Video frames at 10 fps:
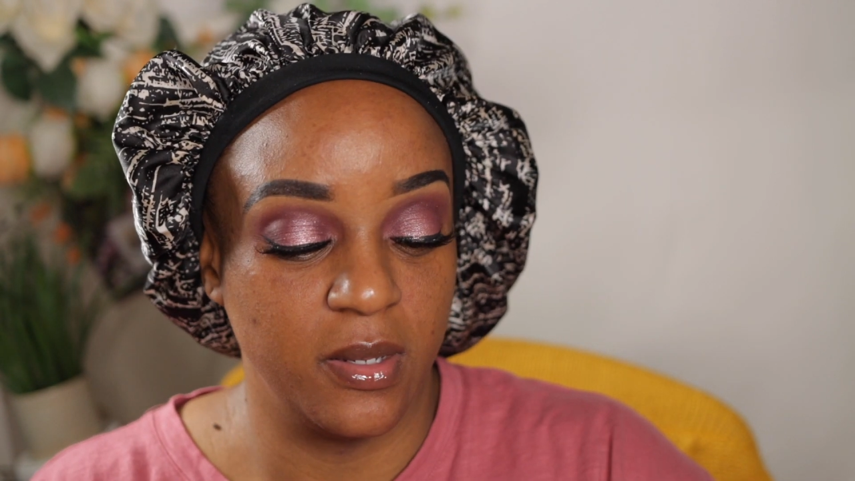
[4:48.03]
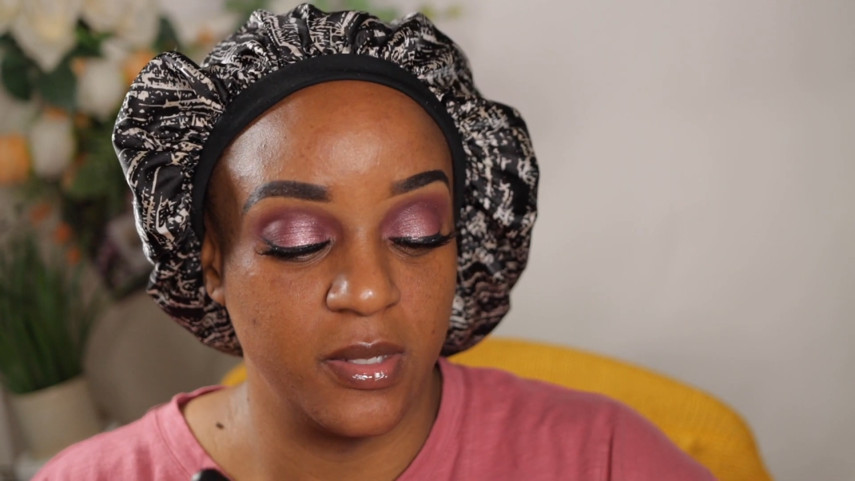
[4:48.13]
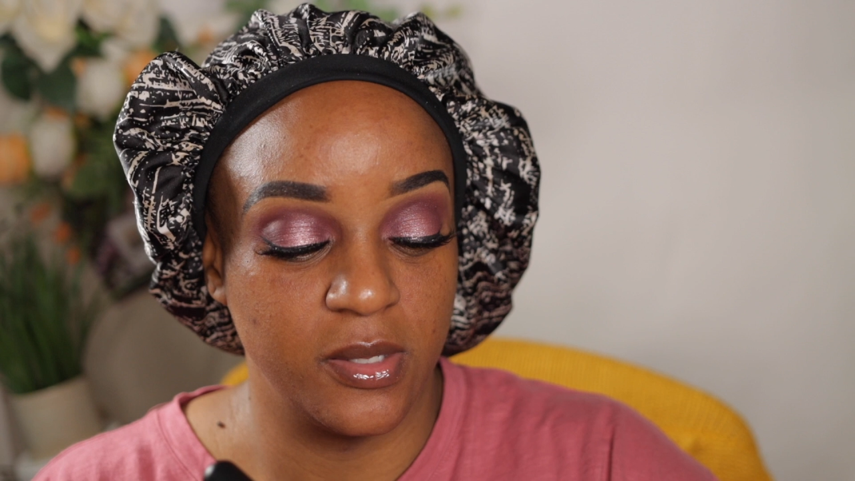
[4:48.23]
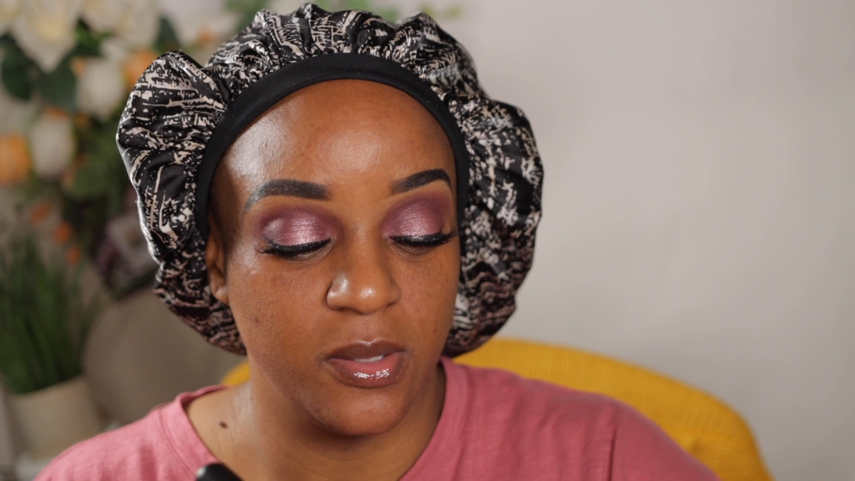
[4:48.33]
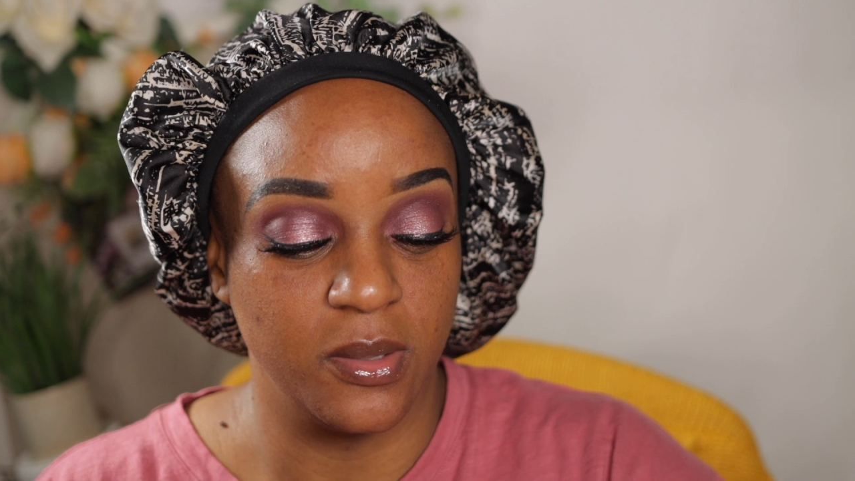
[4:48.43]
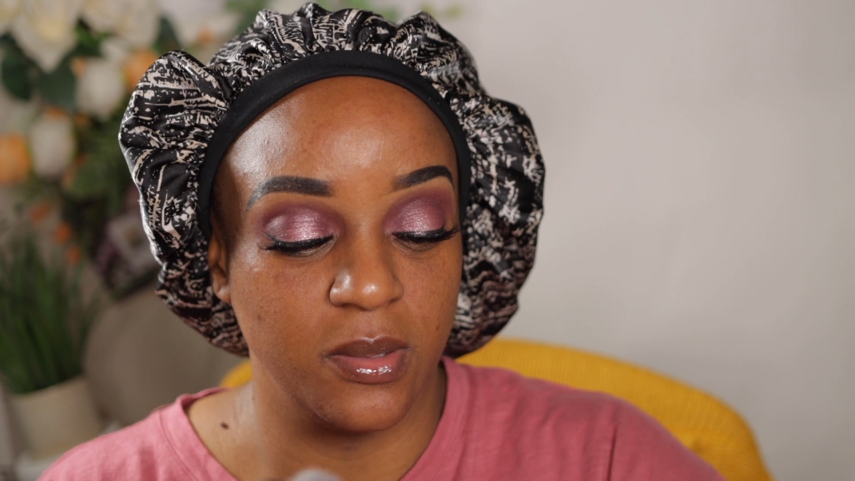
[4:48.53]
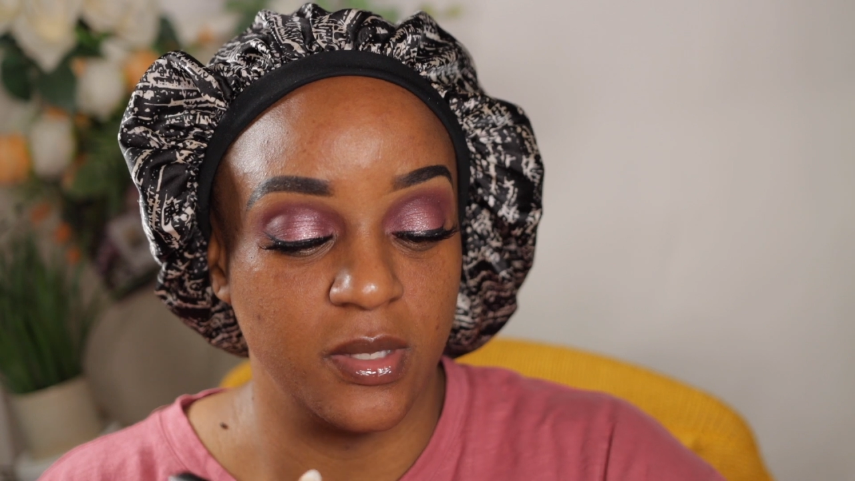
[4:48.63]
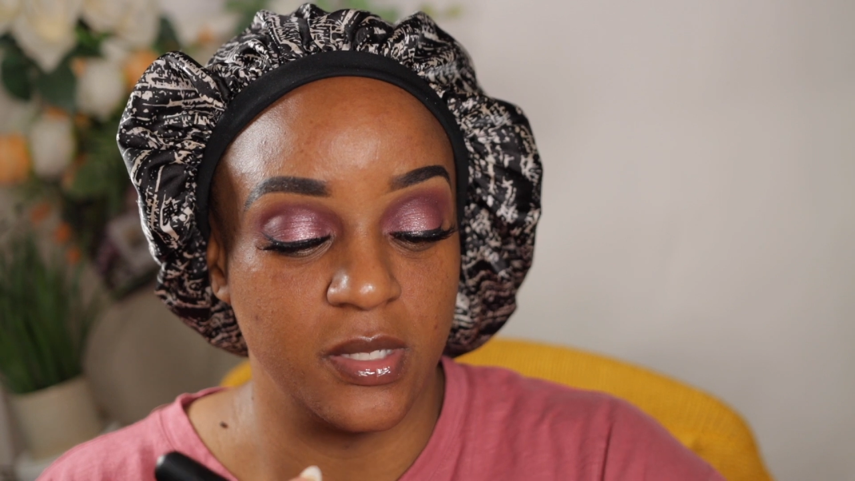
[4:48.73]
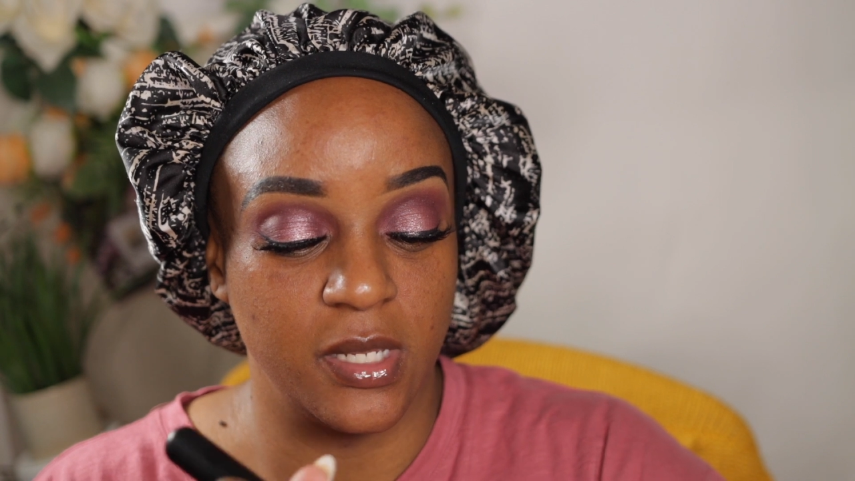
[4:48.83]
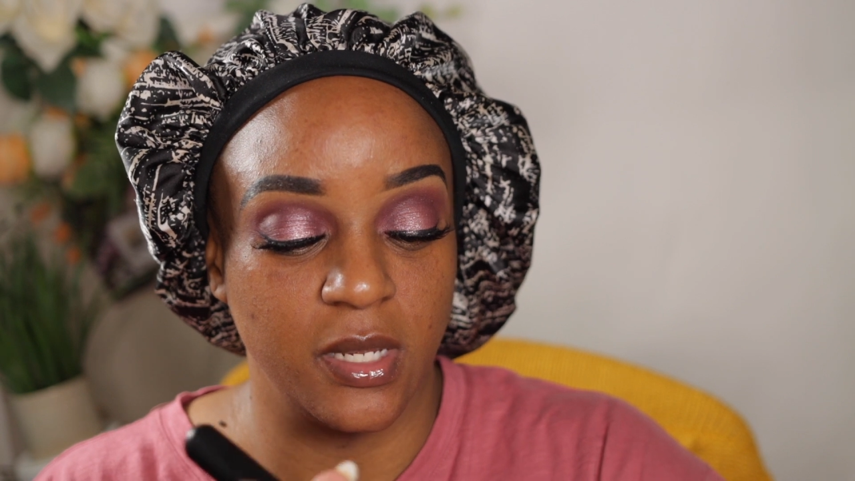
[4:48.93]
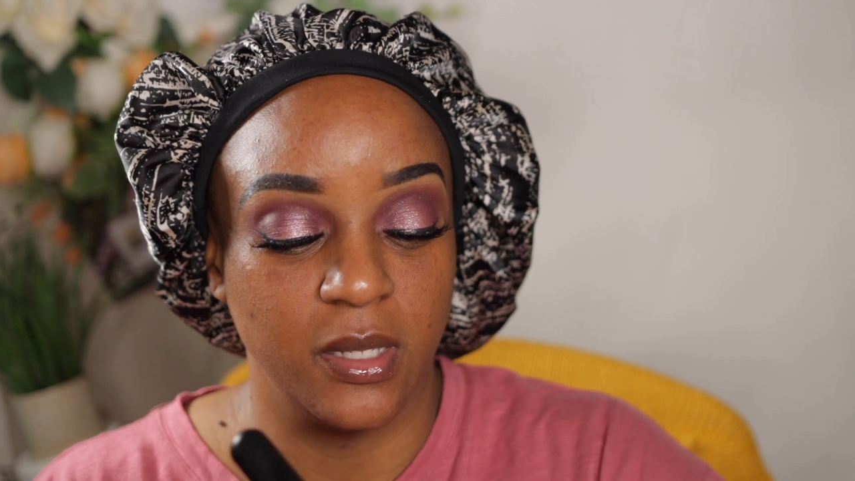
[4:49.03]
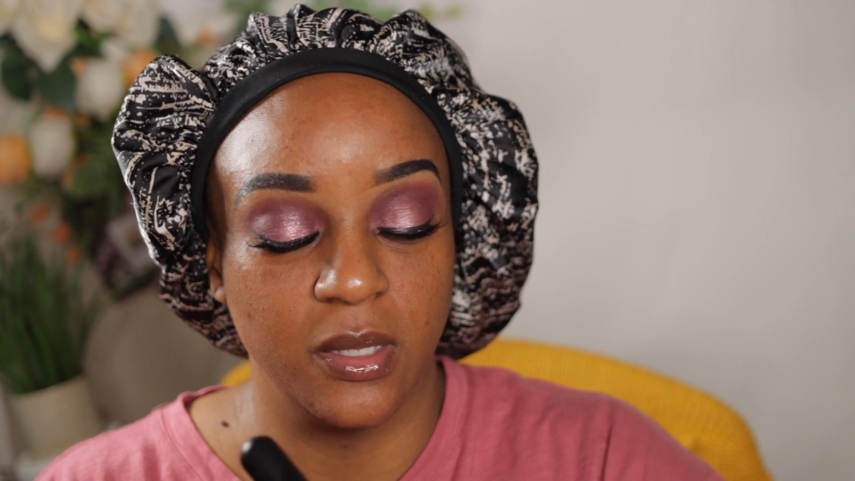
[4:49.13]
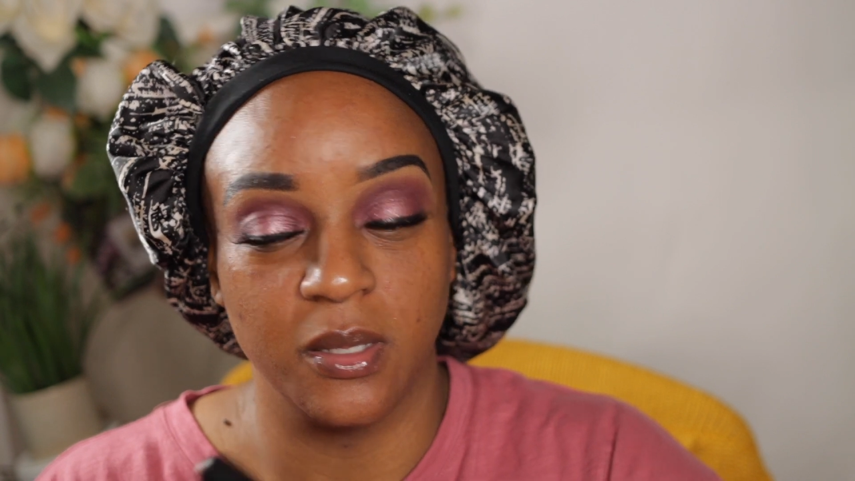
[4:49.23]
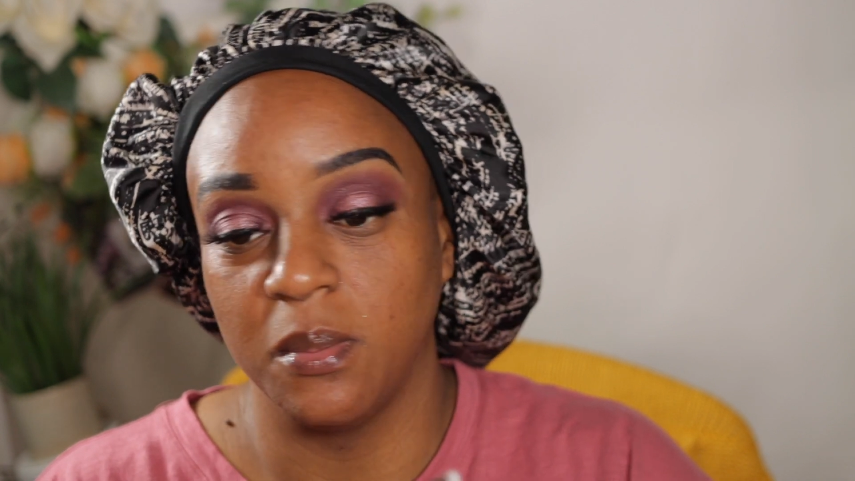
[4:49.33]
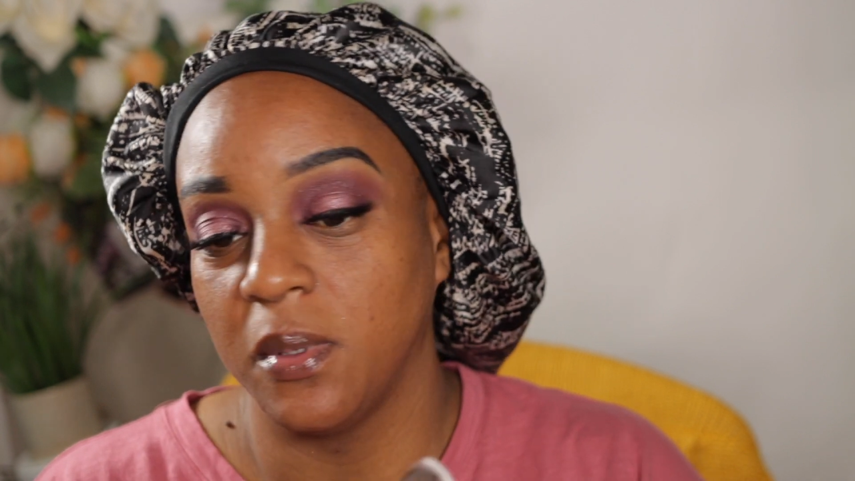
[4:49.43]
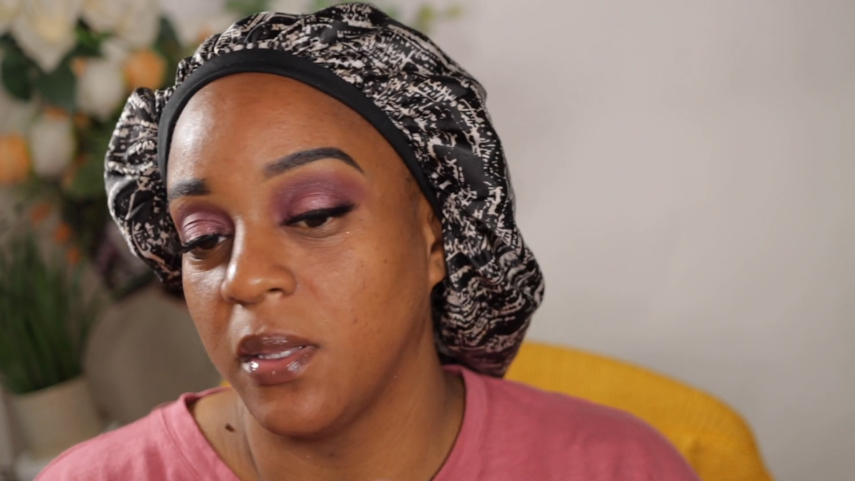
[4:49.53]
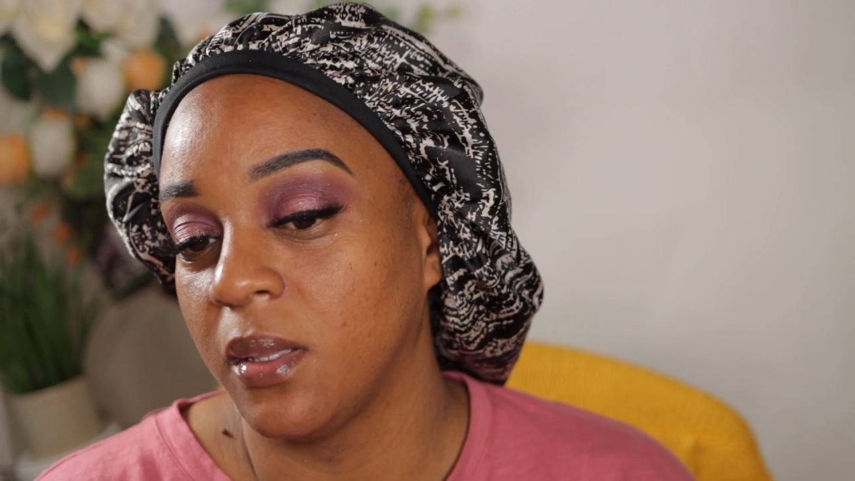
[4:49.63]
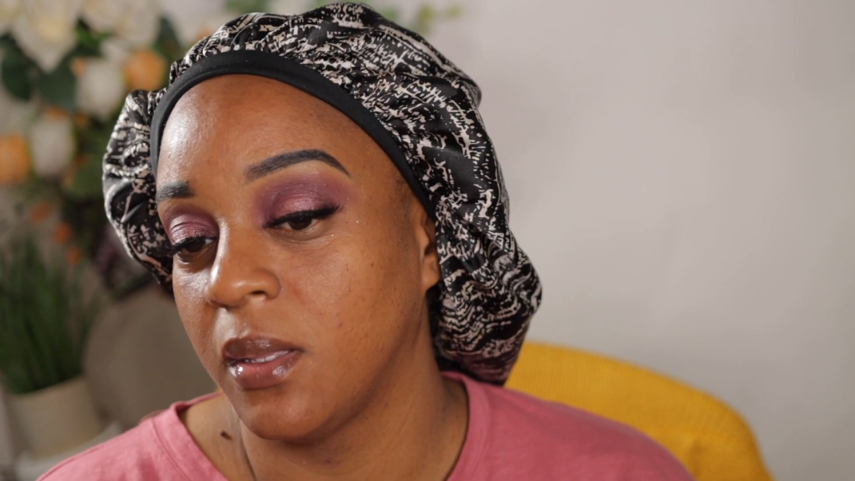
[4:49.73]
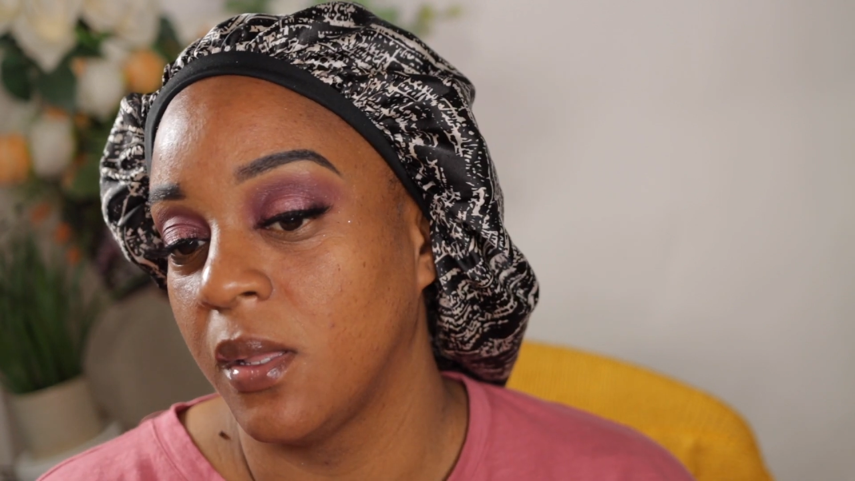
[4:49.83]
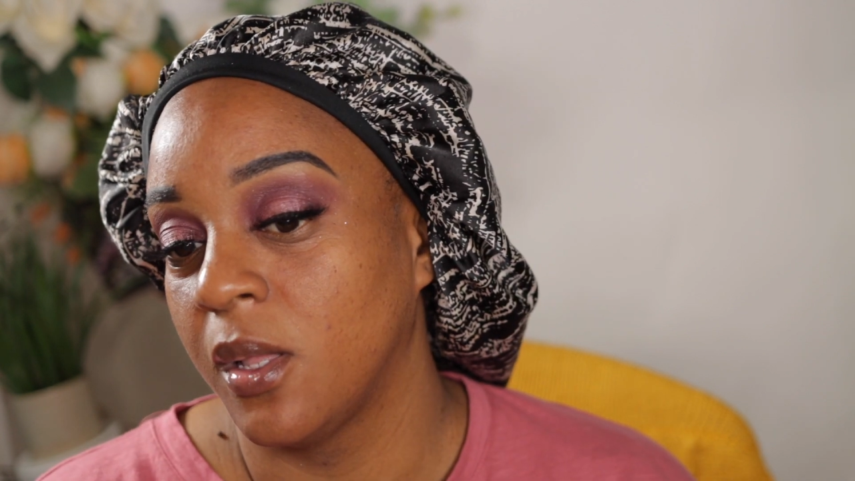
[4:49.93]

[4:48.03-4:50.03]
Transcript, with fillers: so let's take a little bit.